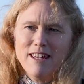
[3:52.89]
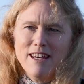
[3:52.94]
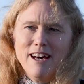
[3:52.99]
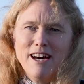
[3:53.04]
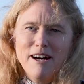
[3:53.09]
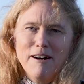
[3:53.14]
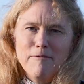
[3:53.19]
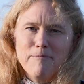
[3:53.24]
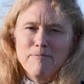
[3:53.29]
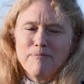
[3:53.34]

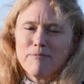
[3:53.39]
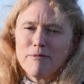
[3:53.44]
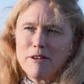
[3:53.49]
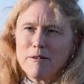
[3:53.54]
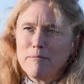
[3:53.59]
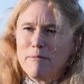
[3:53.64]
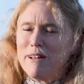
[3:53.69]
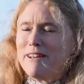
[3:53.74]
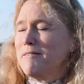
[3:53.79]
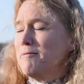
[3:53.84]
Um,
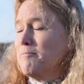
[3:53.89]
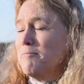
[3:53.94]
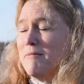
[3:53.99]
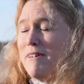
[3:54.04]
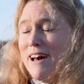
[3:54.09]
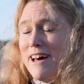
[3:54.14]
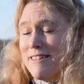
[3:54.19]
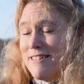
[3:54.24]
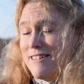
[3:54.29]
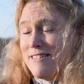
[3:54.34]
but
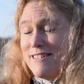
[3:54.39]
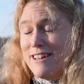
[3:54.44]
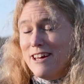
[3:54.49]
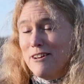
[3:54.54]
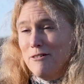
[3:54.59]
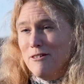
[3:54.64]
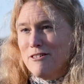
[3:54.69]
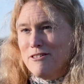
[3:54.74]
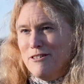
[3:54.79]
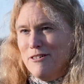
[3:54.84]
as I
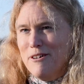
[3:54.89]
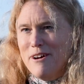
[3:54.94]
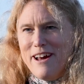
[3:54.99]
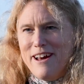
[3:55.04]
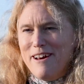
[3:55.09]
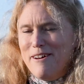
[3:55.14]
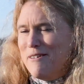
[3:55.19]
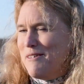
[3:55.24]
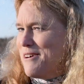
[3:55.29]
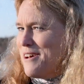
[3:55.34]
said also,
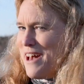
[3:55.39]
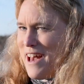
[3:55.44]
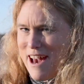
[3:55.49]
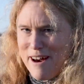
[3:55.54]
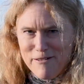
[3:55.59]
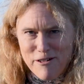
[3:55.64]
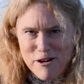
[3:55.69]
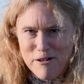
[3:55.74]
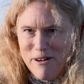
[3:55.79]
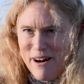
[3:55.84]

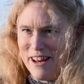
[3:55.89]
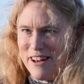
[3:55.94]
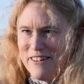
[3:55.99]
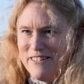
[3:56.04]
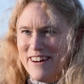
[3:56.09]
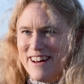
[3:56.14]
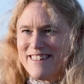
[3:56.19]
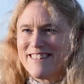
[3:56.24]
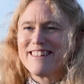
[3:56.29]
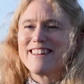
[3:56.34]
every one of
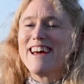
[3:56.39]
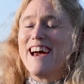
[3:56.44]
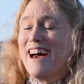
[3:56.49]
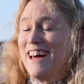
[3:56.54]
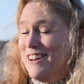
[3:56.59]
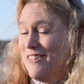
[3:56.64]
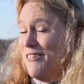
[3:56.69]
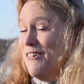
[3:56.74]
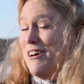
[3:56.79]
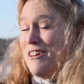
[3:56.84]
us
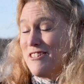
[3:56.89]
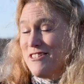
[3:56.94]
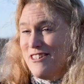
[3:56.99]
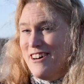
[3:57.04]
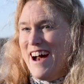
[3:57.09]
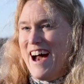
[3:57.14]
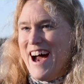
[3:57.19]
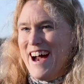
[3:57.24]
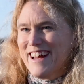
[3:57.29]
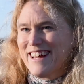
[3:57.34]
can also
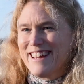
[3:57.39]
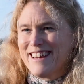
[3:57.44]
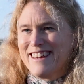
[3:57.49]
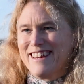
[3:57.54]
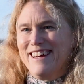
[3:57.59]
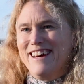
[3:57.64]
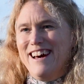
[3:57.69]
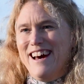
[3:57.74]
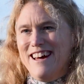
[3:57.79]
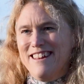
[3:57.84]
act
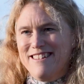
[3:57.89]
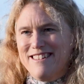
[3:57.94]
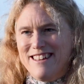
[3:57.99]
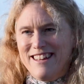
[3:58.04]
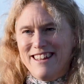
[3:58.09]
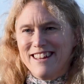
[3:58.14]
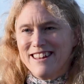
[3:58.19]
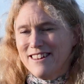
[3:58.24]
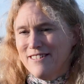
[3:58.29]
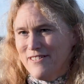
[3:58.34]
as
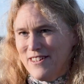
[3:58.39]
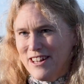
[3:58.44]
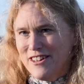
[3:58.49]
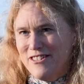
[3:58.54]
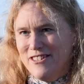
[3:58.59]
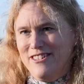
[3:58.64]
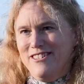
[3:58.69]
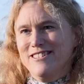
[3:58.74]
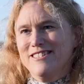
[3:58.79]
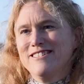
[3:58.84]

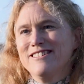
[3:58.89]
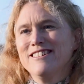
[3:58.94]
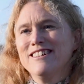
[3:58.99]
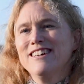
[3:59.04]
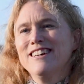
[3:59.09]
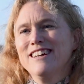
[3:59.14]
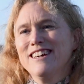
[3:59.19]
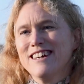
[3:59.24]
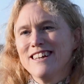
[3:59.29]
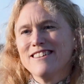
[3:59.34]
individuals
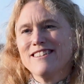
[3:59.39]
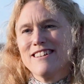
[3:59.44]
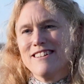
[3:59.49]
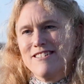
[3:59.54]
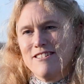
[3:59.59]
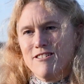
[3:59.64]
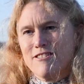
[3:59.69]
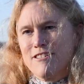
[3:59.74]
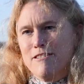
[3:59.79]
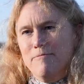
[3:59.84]
in this
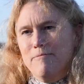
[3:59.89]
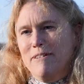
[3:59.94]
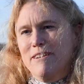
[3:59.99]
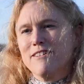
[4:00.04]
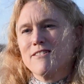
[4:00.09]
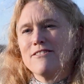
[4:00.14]
system, but